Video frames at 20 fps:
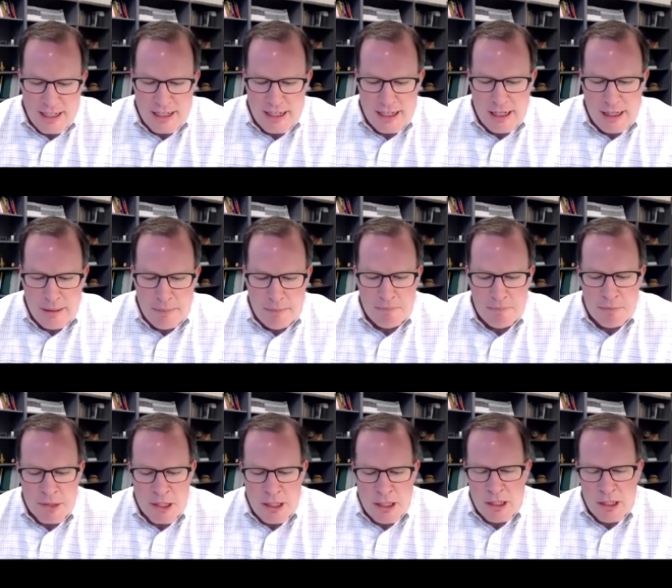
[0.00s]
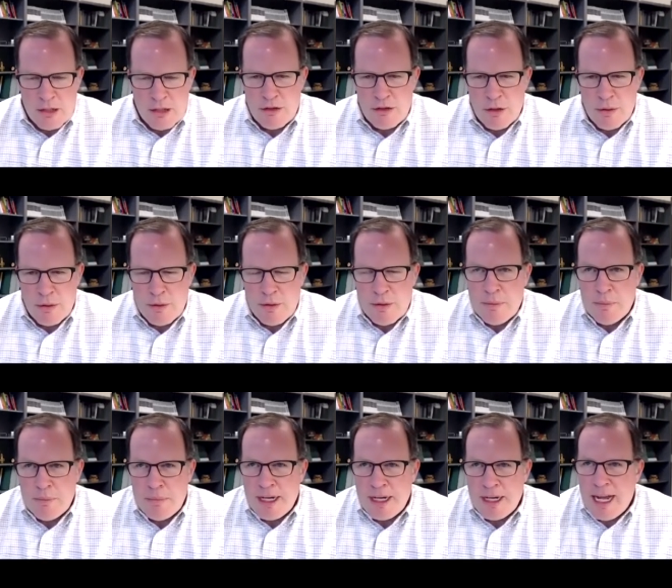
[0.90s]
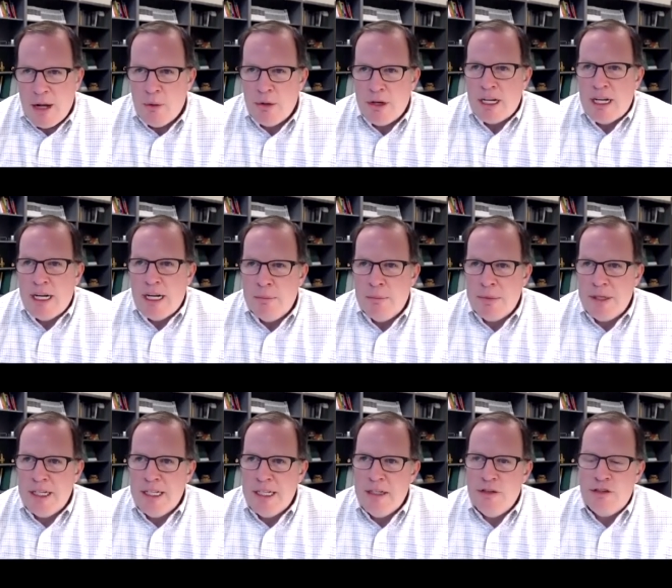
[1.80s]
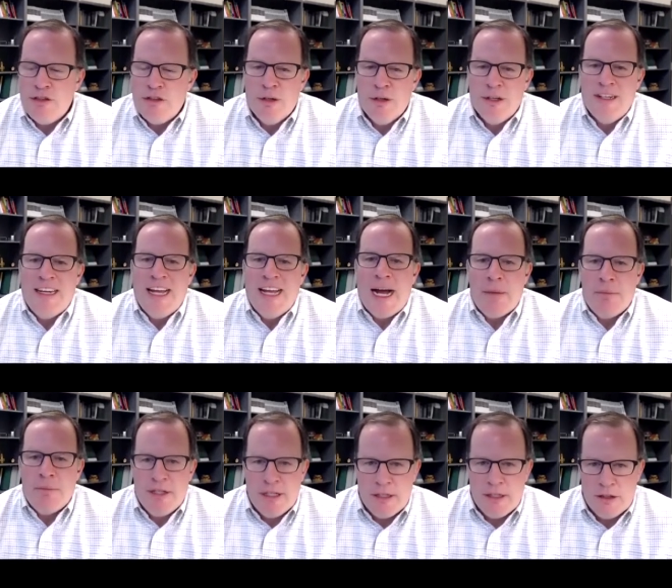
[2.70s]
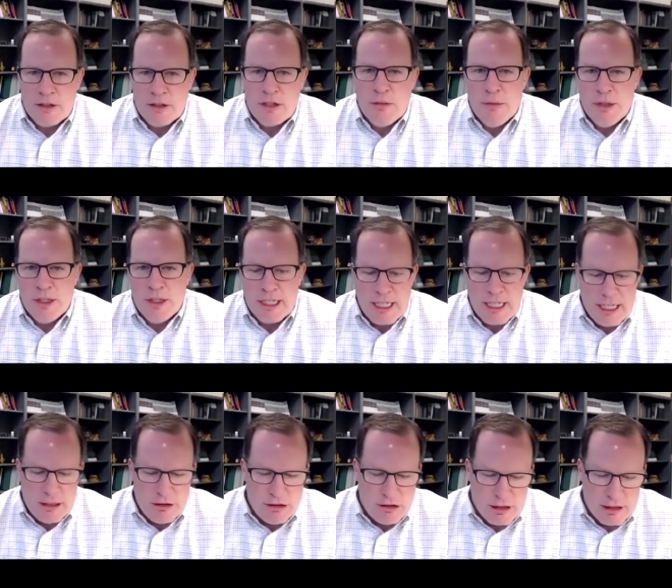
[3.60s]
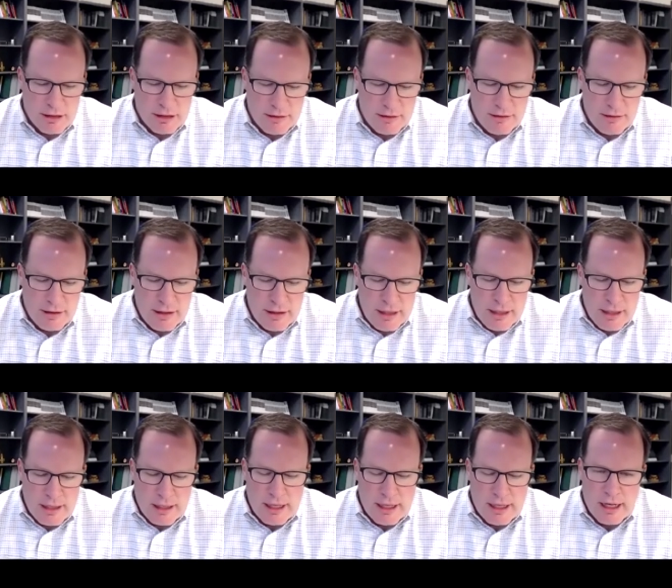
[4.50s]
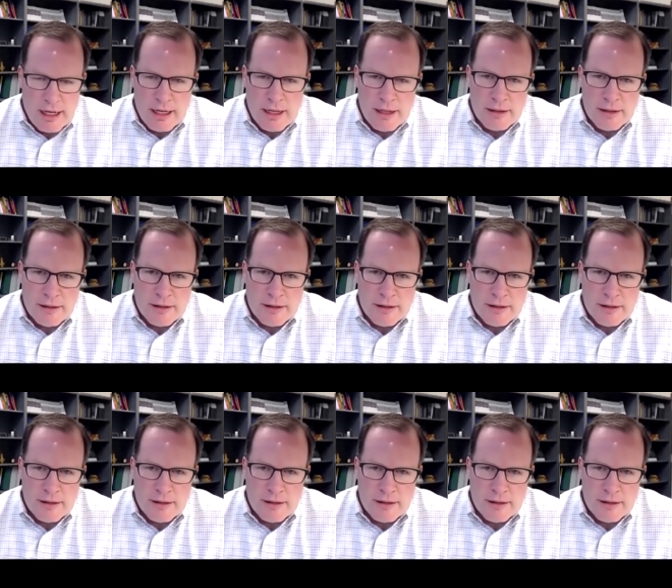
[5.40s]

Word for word: Um, so but how are companies, you know, adapting their communications uh,